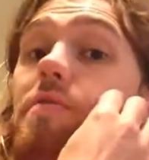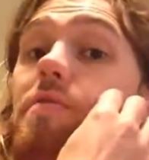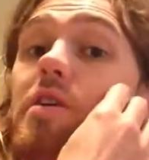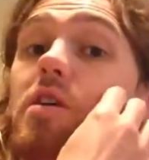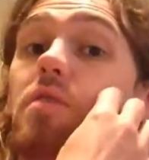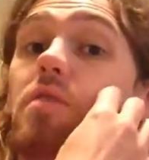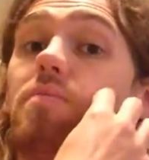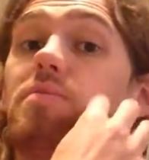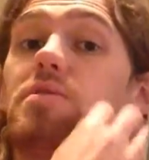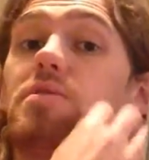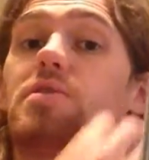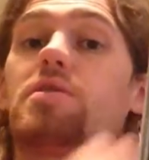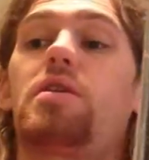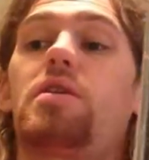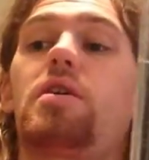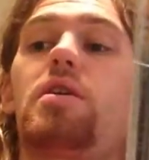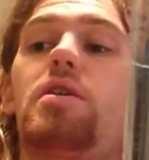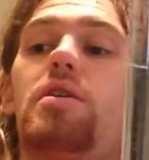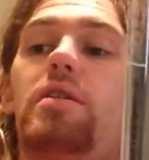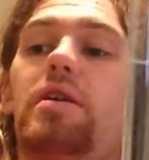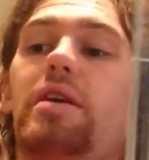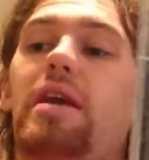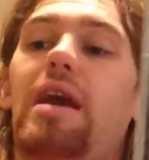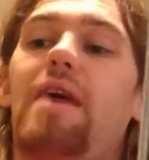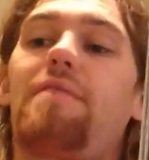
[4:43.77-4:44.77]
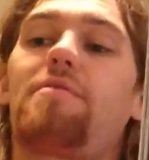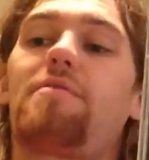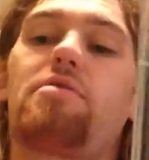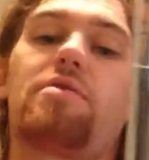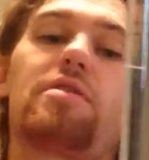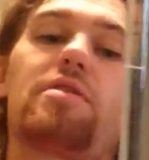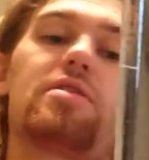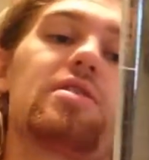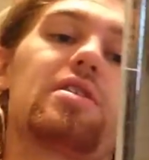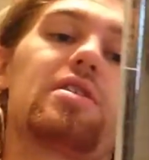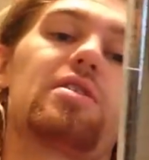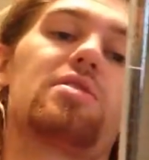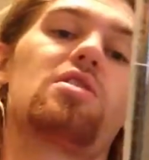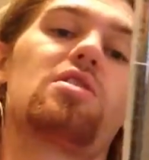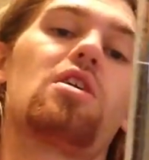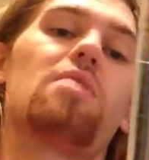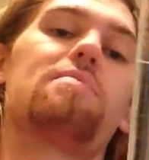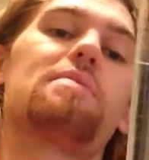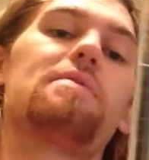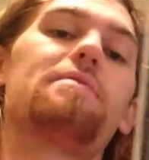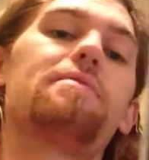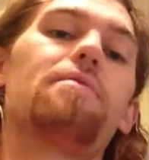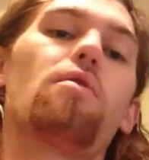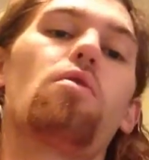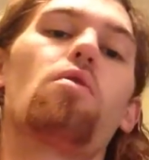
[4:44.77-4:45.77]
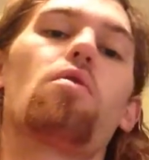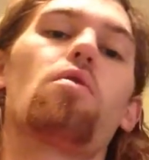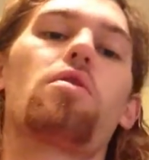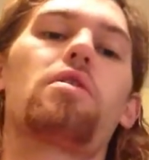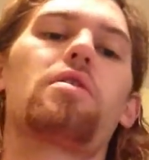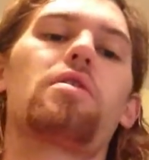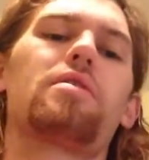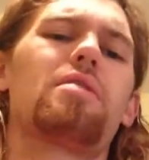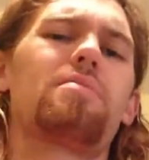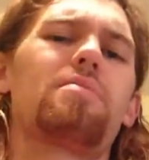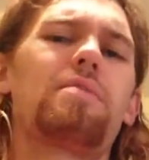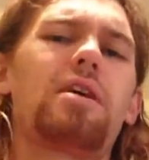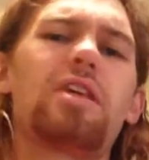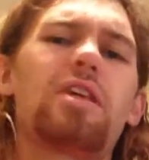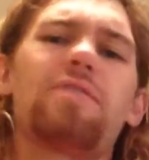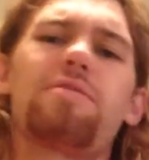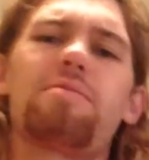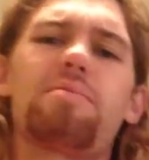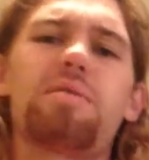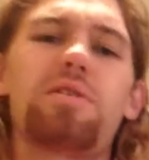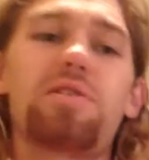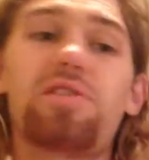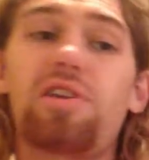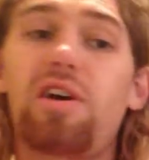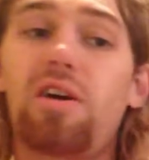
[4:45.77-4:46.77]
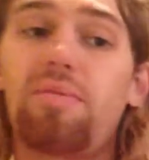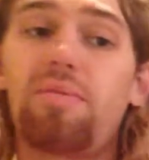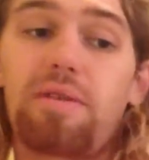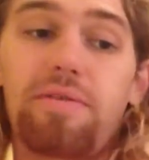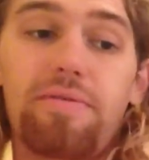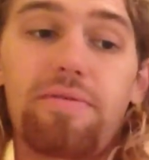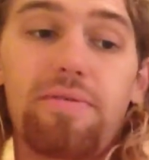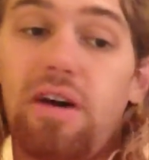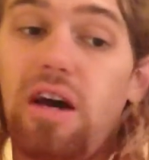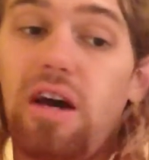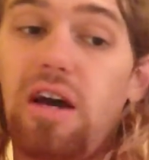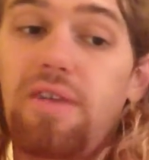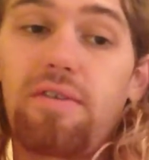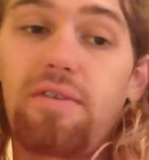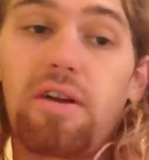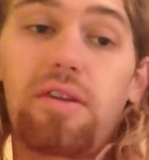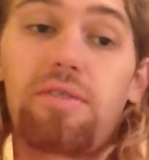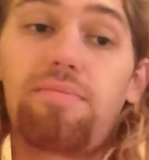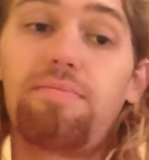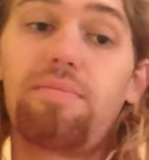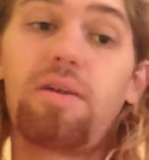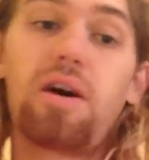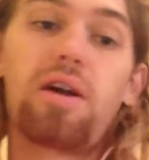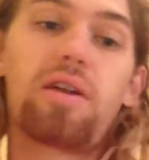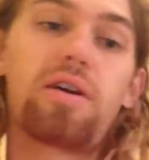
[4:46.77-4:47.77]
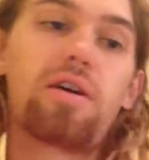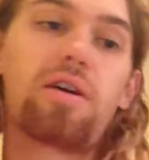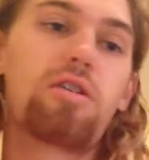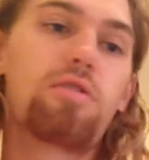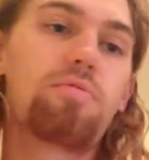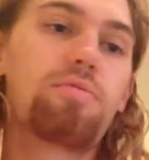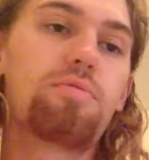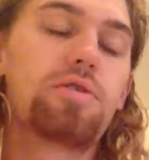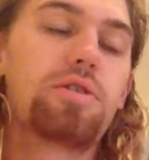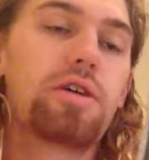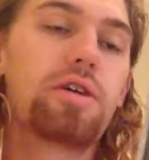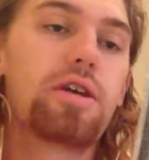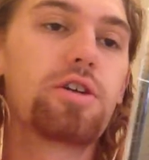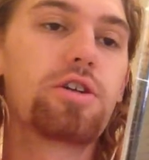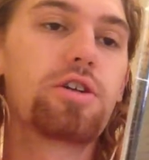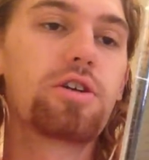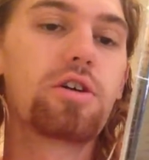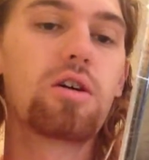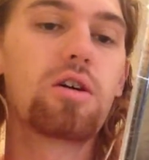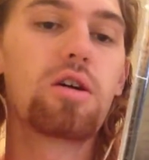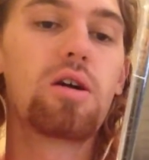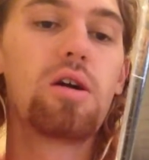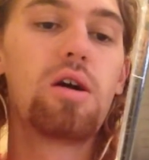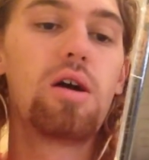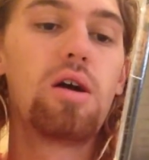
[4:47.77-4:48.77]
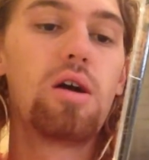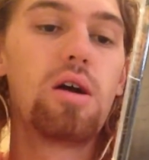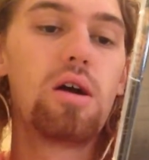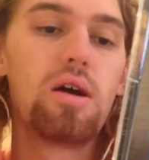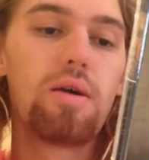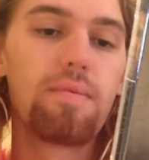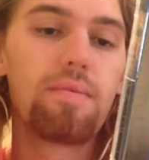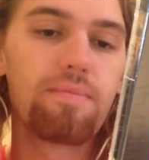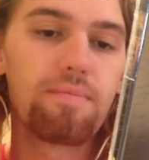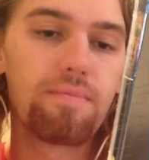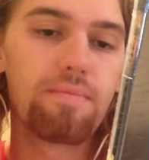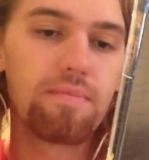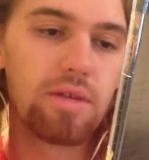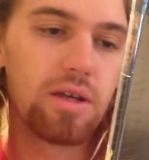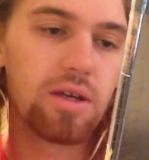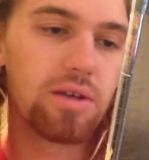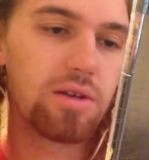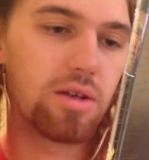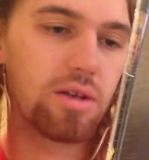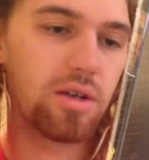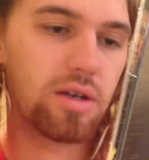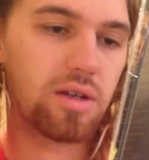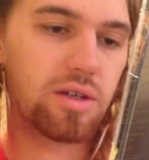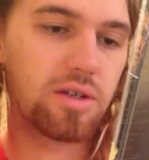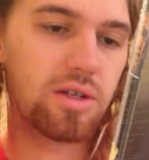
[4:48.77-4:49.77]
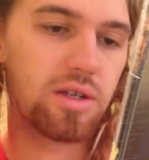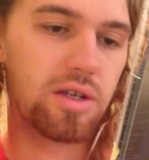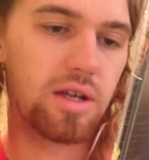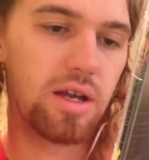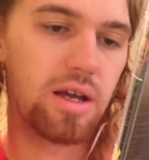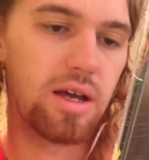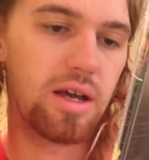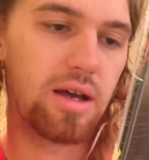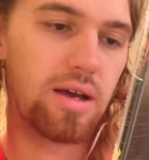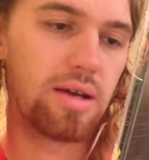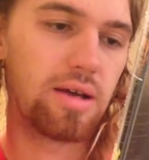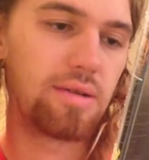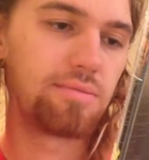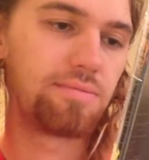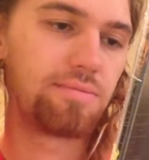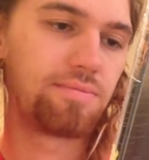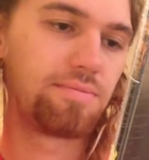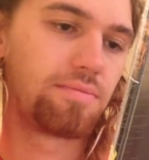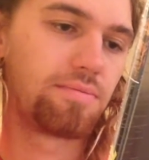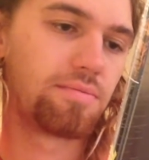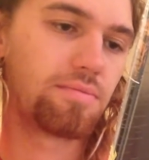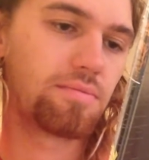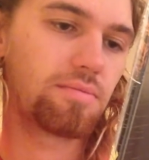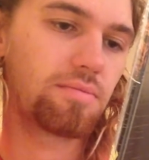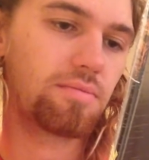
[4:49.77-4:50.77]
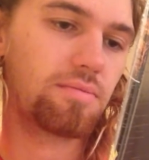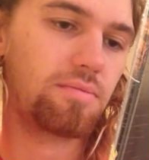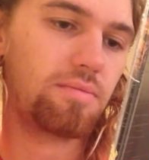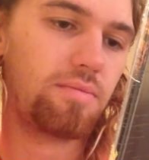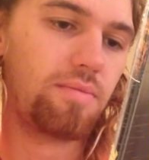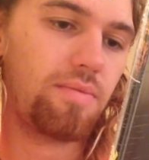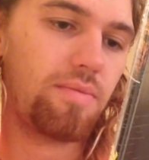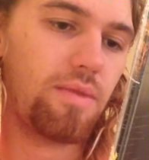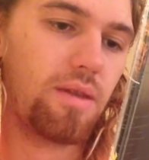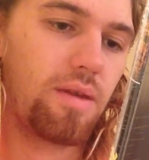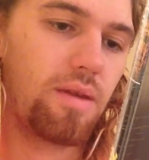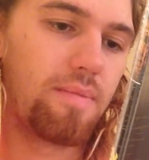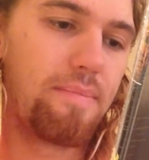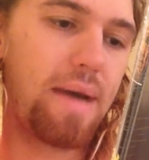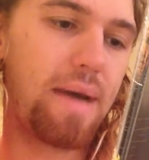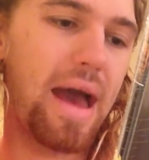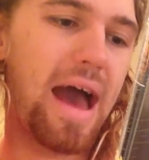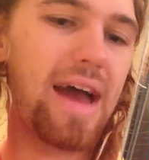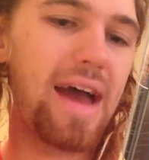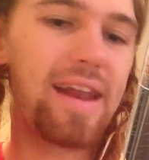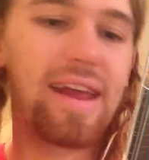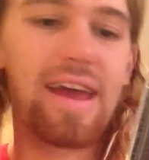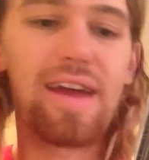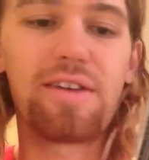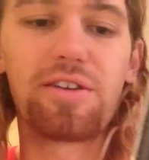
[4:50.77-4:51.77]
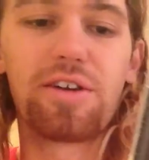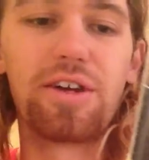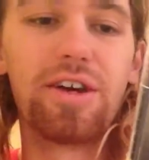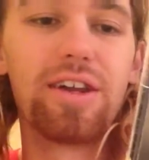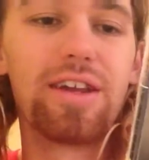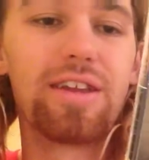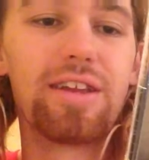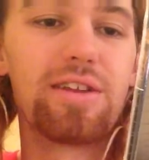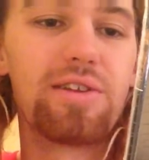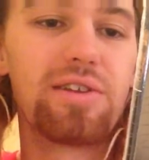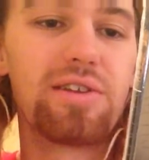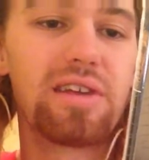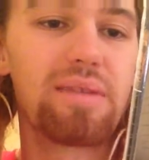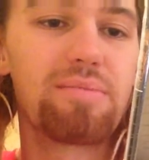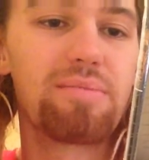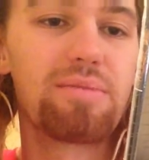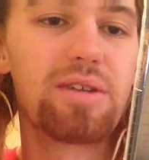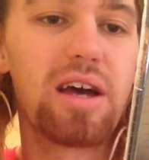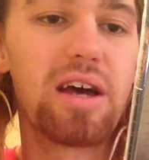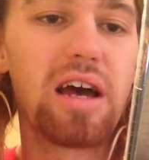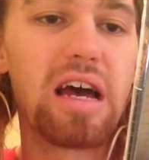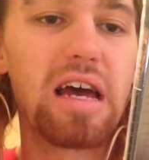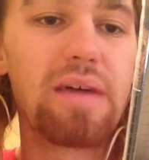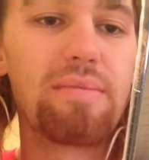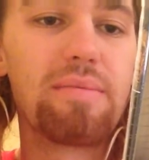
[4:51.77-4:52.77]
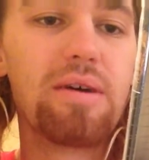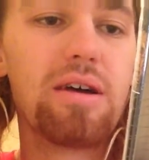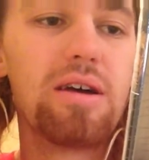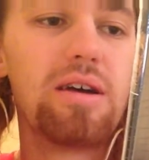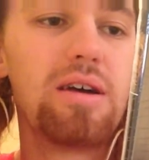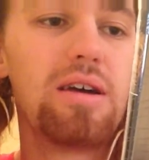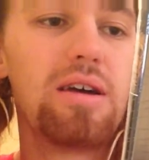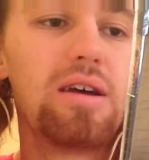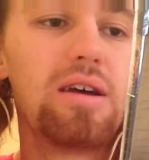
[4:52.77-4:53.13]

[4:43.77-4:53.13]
films, after this, like Zombie 4, and there might even be Zombie 5, I'm not 100% sure. This looks bad and good at the same time,